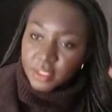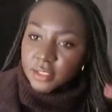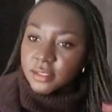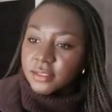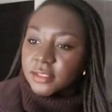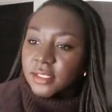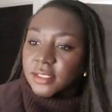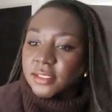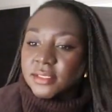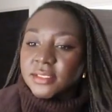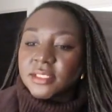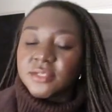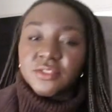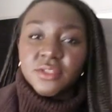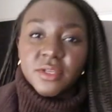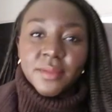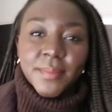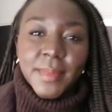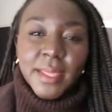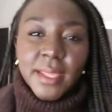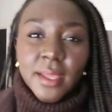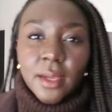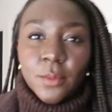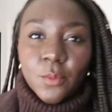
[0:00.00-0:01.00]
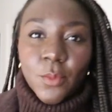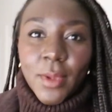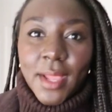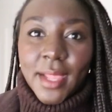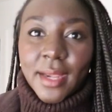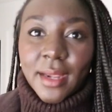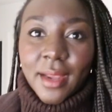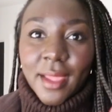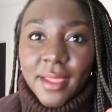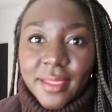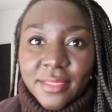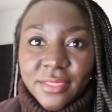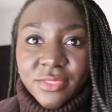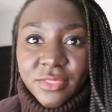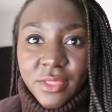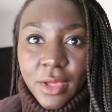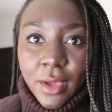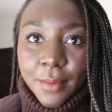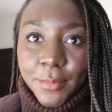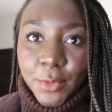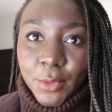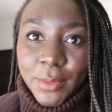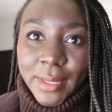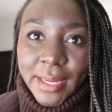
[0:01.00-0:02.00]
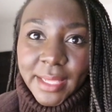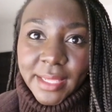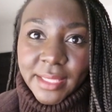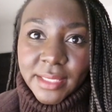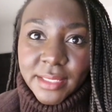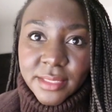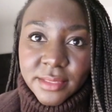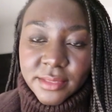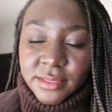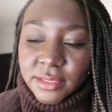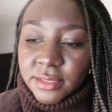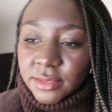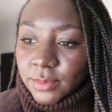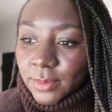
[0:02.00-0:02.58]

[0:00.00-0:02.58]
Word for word: so that's literally me i'm wearing like thermal leggings as